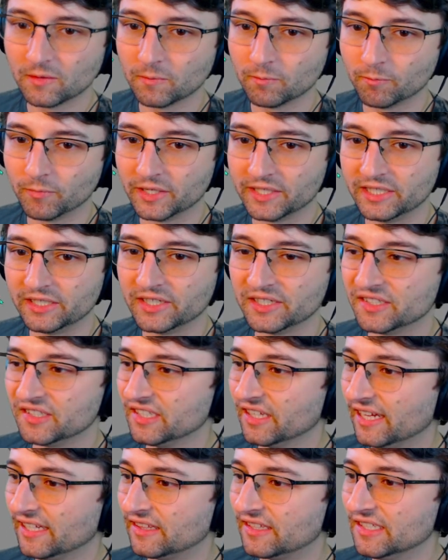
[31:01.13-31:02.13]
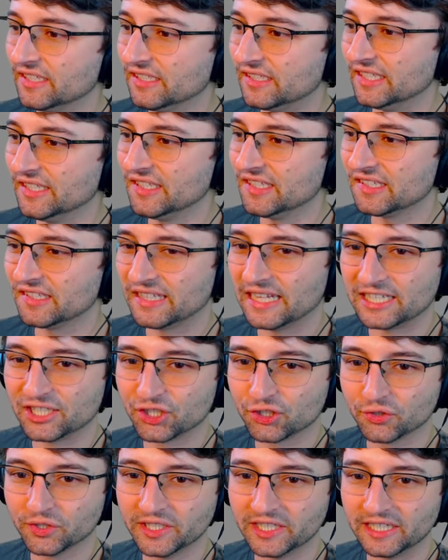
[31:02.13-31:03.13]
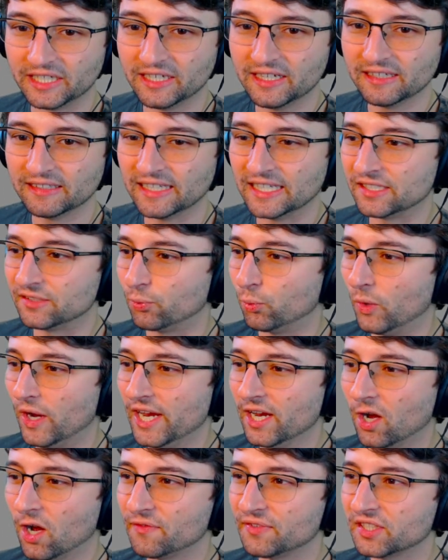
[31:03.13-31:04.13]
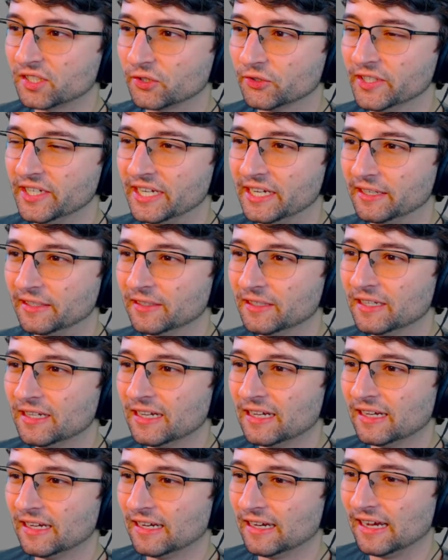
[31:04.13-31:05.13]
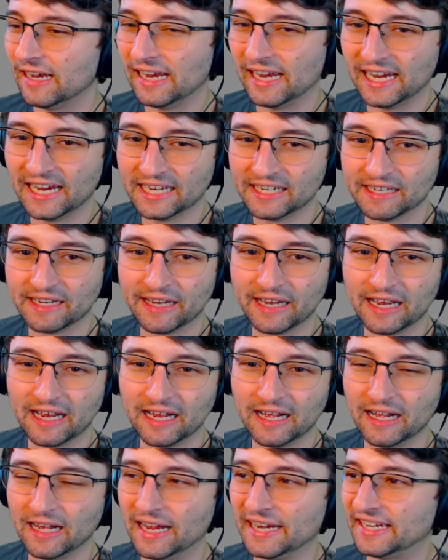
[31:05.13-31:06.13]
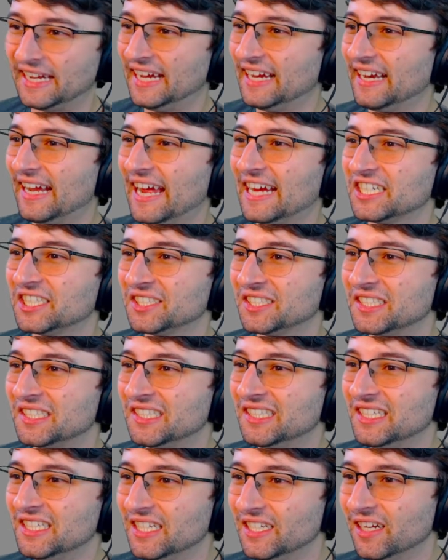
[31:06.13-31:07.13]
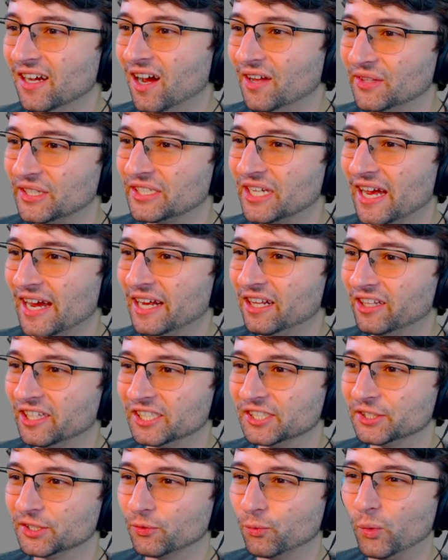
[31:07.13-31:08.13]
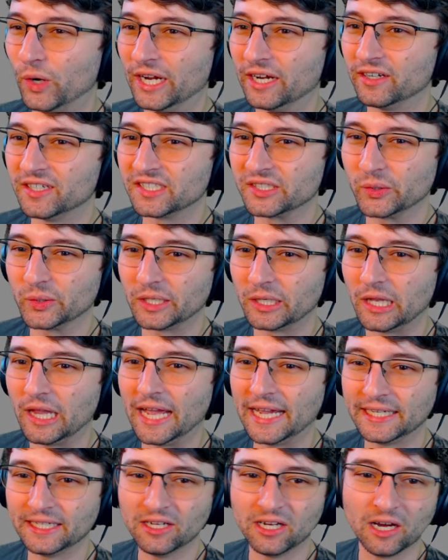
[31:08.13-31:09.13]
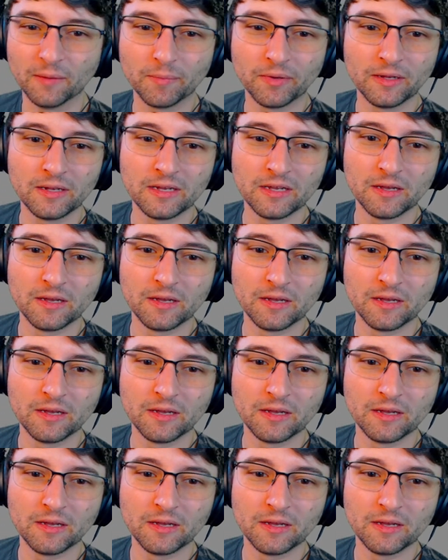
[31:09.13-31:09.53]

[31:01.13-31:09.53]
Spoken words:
But you can see like this is that tree. It's way off screen and I can't actually see on the tile editor where it's going to line up.